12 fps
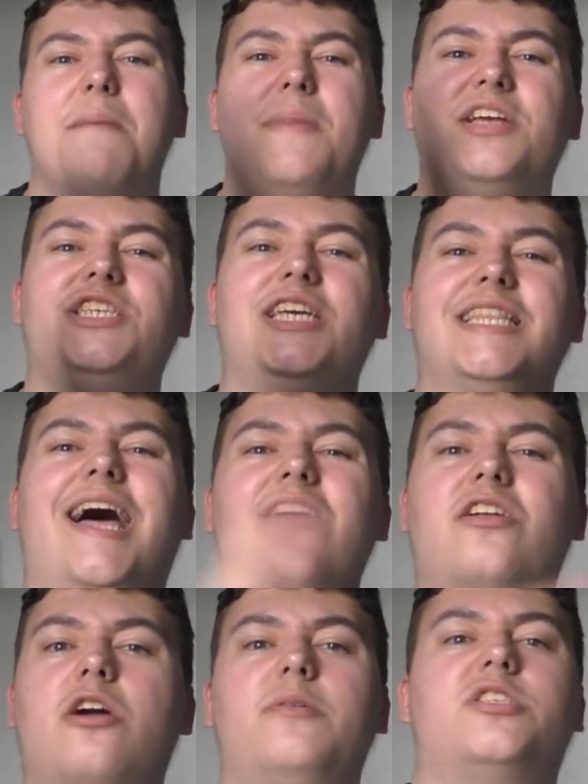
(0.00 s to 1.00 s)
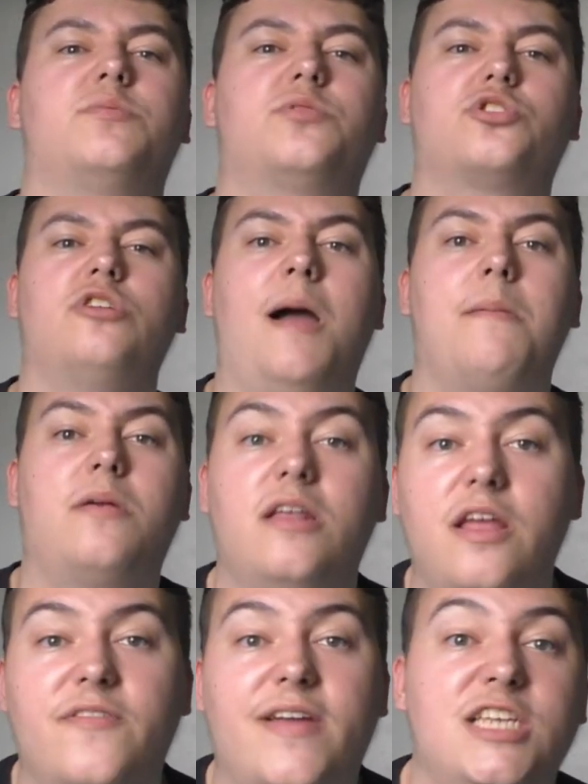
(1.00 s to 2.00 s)
Make sure you like, comment, subscribe,
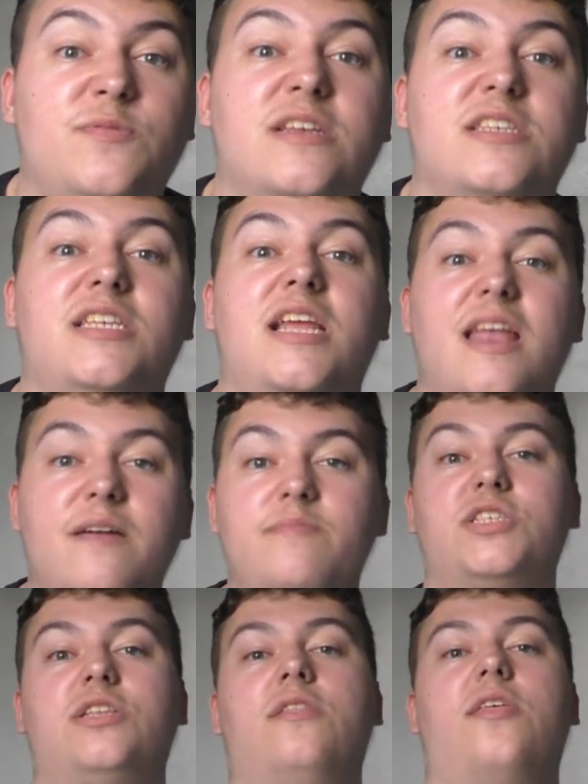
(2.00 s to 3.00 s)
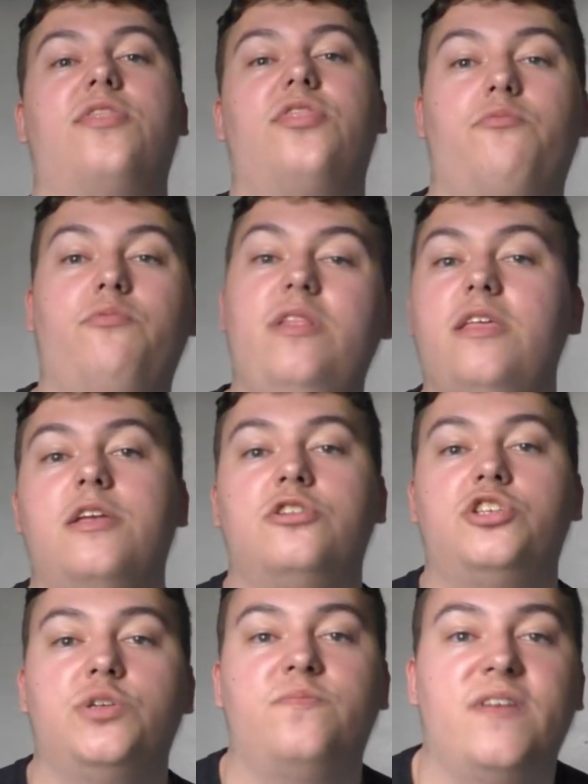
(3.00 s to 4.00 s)
click the notification bell so you never miss another thrilling
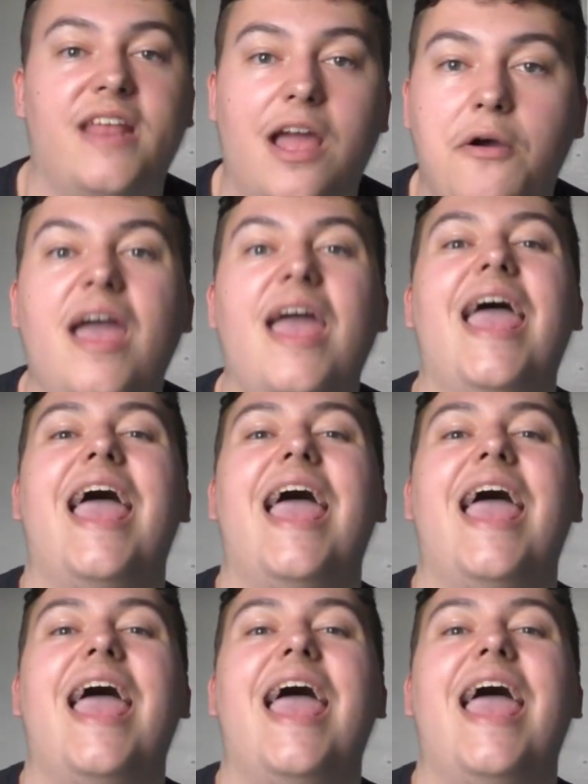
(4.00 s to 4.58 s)
YouTube video.